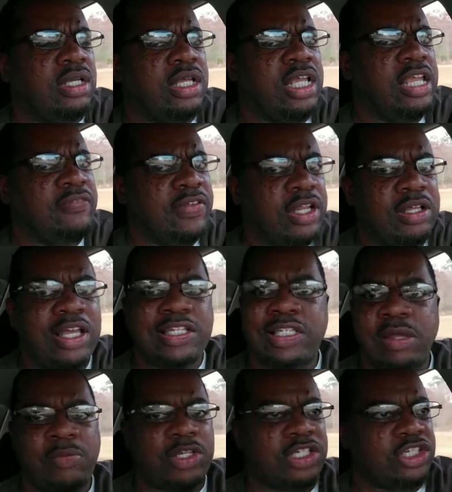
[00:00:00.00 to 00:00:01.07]
even because
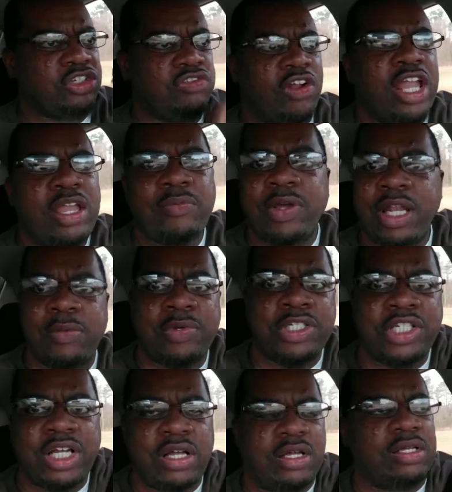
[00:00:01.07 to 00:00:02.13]
they wasn't trained when they was
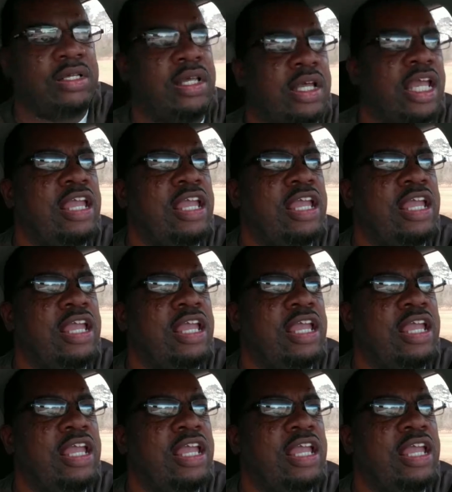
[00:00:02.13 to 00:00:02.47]
young,